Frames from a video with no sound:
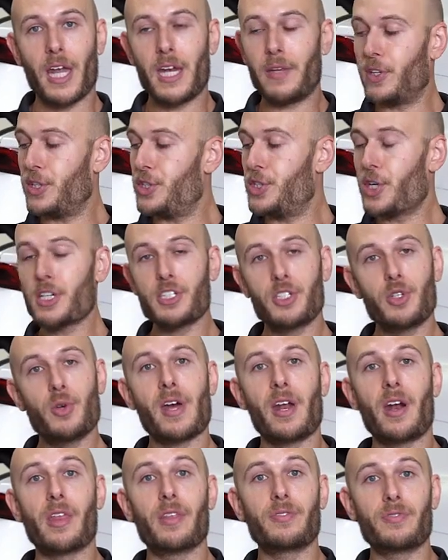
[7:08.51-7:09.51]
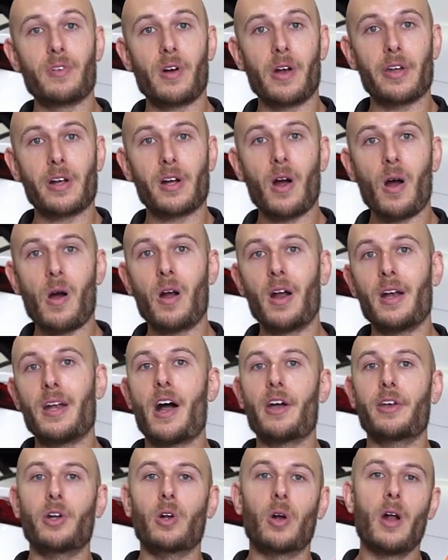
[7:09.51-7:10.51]
And if you just do that on the front of the car,
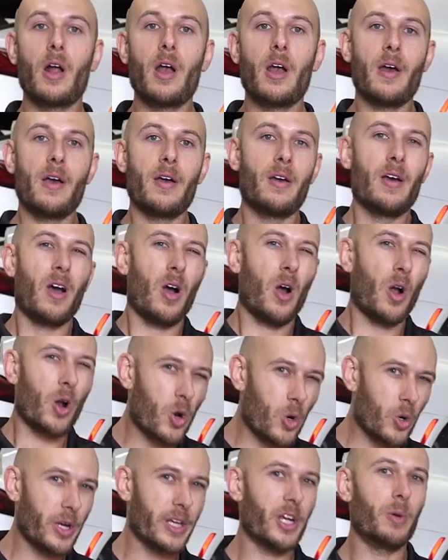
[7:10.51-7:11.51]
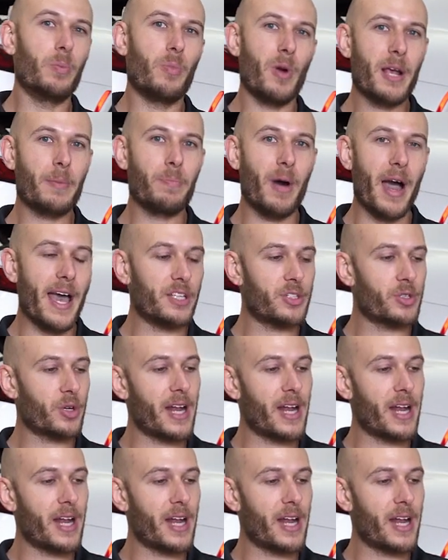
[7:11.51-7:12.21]
now you're hurting your brake bias.